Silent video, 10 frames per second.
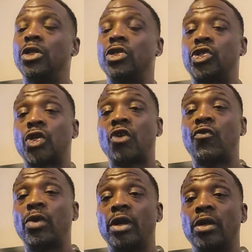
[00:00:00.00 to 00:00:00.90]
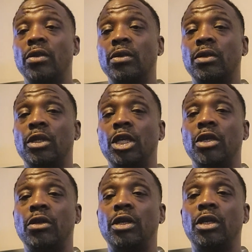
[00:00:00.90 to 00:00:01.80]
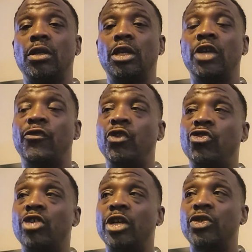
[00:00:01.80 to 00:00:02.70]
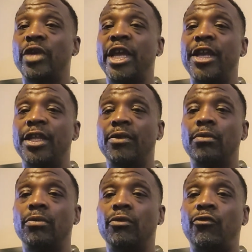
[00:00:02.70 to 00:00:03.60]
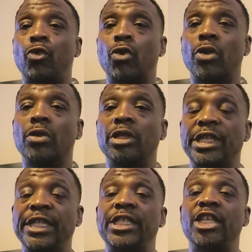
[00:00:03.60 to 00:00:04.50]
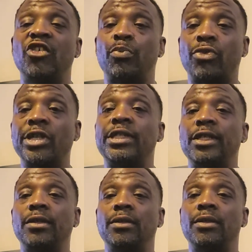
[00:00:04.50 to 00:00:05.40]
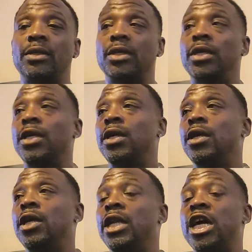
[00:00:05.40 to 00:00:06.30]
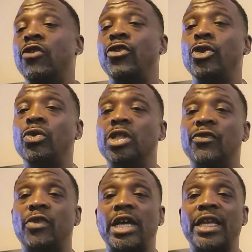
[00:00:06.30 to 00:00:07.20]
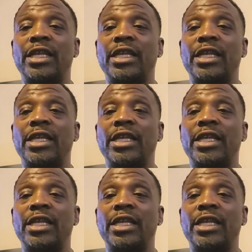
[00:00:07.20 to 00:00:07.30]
software if you're trying to edit for DTF printing. Now, if you're using it for